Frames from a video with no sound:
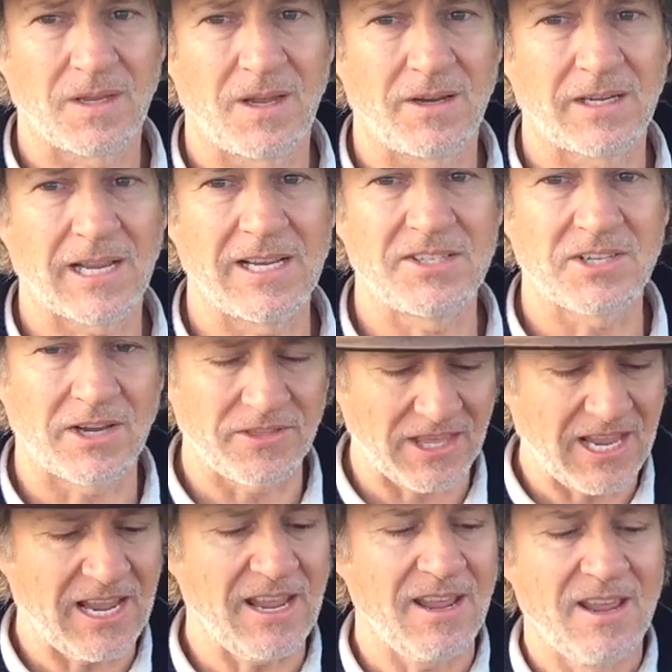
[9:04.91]
Okay, so
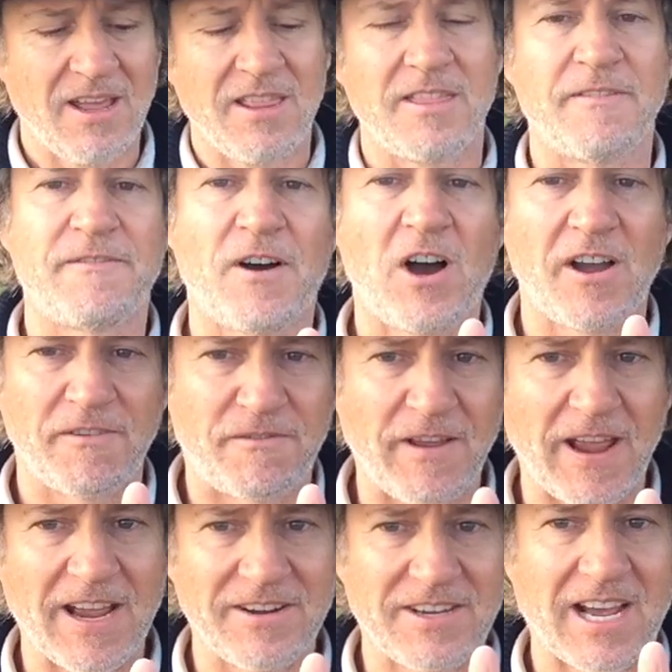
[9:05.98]
they're the 5
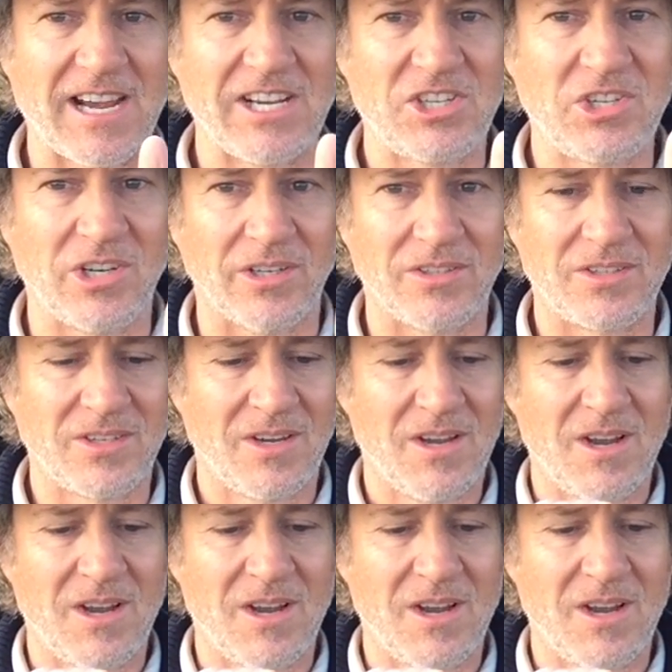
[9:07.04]
foundations.